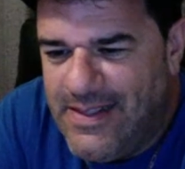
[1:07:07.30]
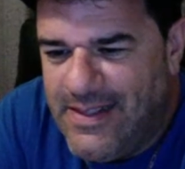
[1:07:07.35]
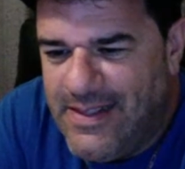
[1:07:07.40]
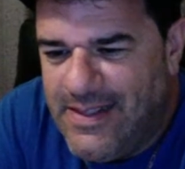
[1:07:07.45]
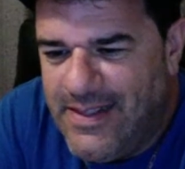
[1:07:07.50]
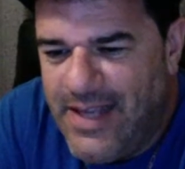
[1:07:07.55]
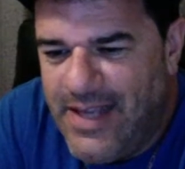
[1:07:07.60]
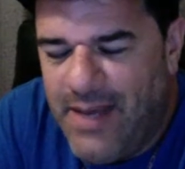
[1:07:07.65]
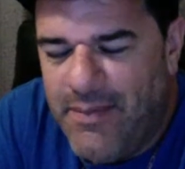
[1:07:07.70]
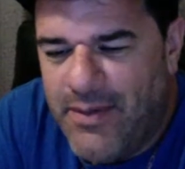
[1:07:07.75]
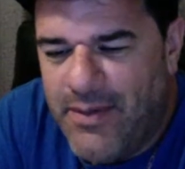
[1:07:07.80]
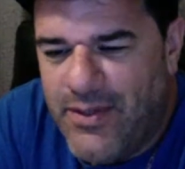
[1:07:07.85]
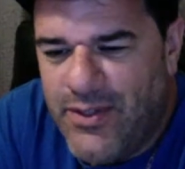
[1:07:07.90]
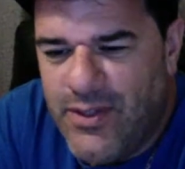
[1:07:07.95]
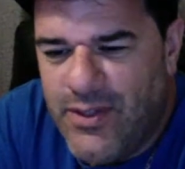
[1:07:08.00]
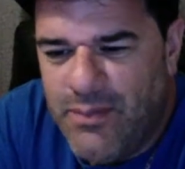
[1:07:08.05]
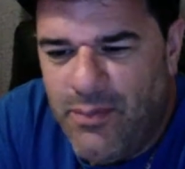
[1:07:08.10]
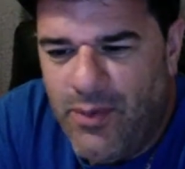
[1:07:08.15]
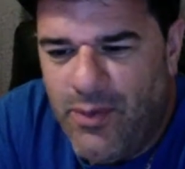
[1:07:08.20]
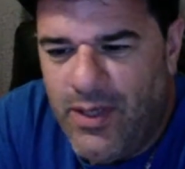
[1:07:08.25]
Yeah, because
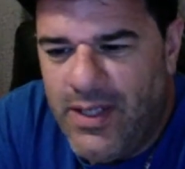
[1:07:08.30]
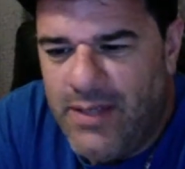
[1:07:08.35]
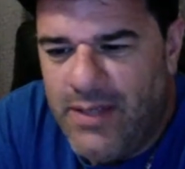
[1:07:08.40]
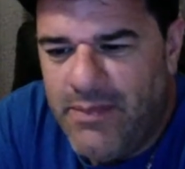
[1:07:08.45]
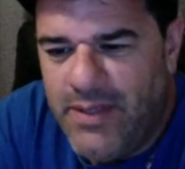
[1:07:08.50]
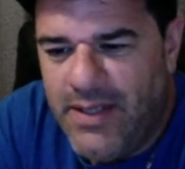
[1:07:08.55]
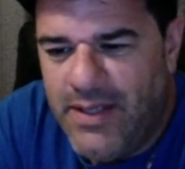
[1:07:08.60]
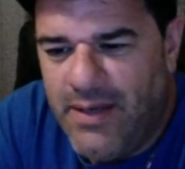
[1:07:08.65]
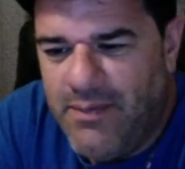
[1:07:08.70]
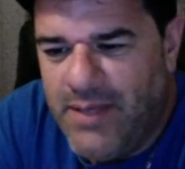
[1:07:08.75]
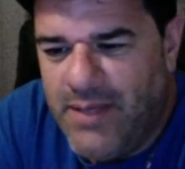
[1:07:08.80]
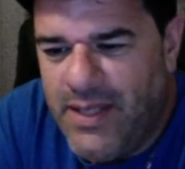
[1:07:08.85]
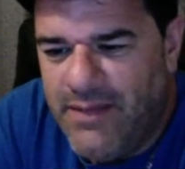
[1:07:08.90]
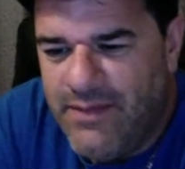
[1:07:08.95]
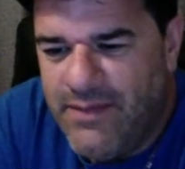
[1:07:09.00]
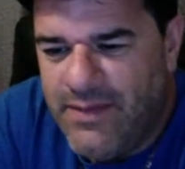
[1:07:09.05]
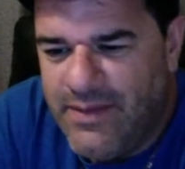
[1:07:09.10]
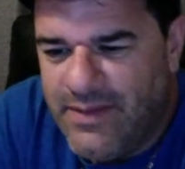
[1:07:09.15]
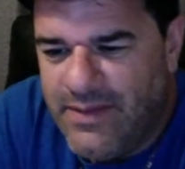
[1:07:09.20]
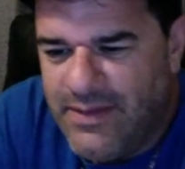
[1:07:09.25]
you're bullying me. I'm leaving.